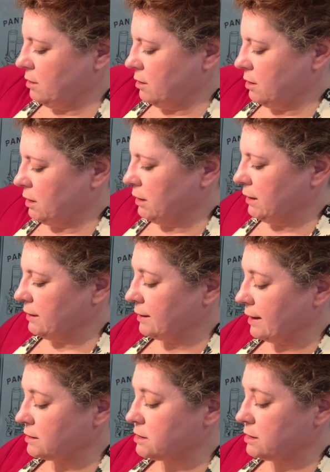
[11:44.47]
gonna let
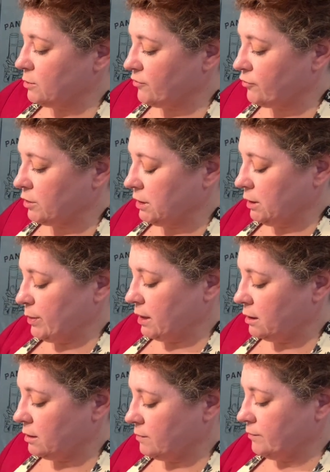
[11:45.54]
that simmer for a little bit.
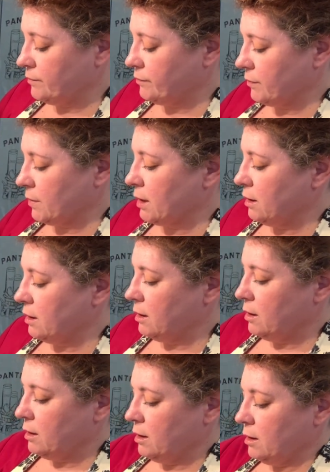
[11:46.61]

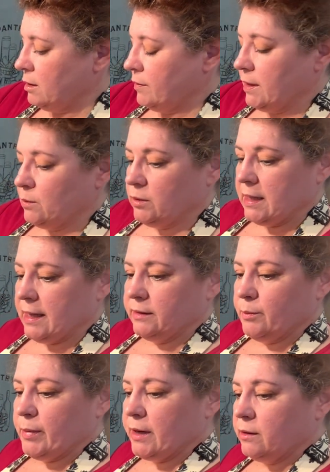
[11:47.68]
And then we'll add the
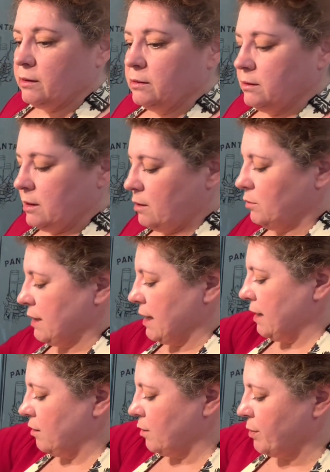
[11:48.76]
butter and we'll
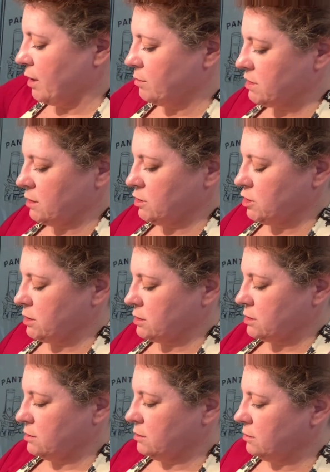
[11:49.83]
add our Parmesan
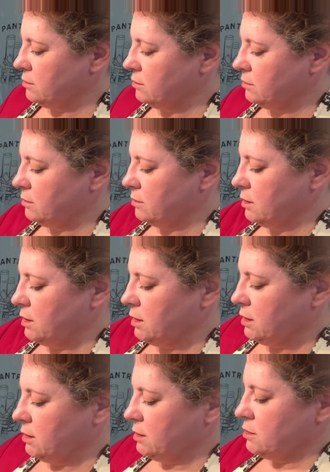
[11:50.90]
cheese.
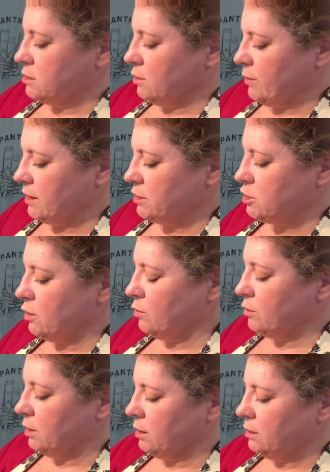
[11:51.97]
So in
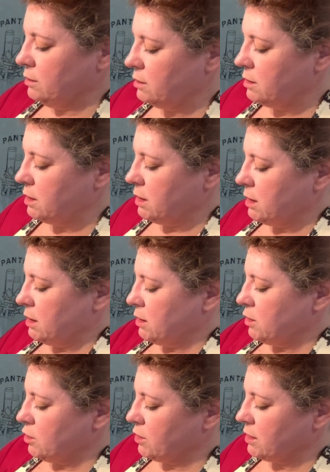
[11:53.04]
total,
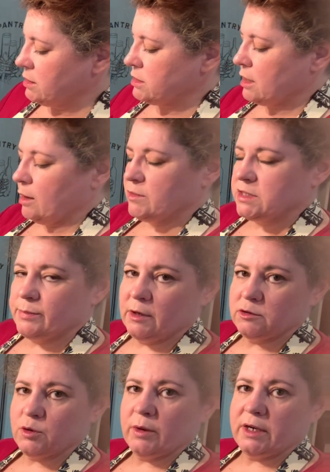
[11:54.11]
cooking time is about
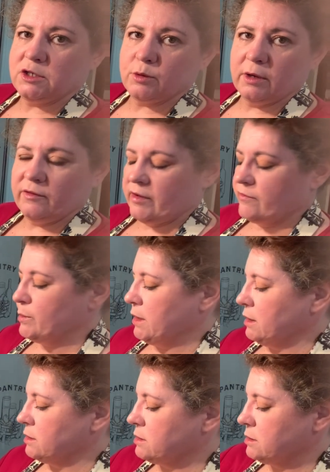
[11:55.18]
20-25
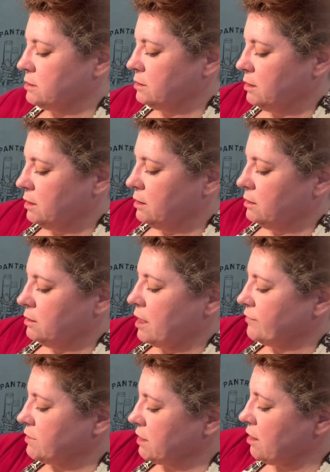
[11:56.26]
minutes. You
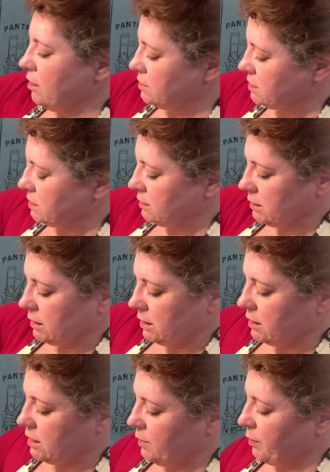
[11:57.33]
have to constantly
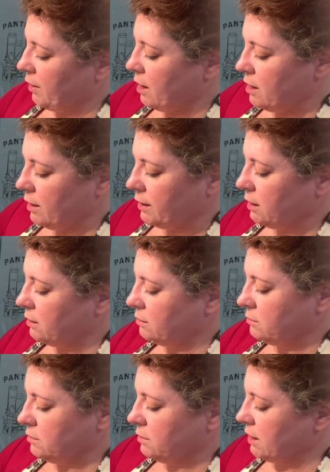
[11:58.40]
keep an eye on it.
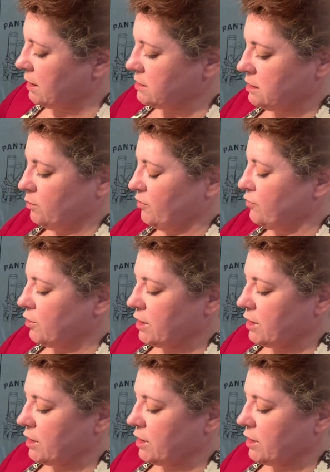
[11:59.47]
Like I said before, you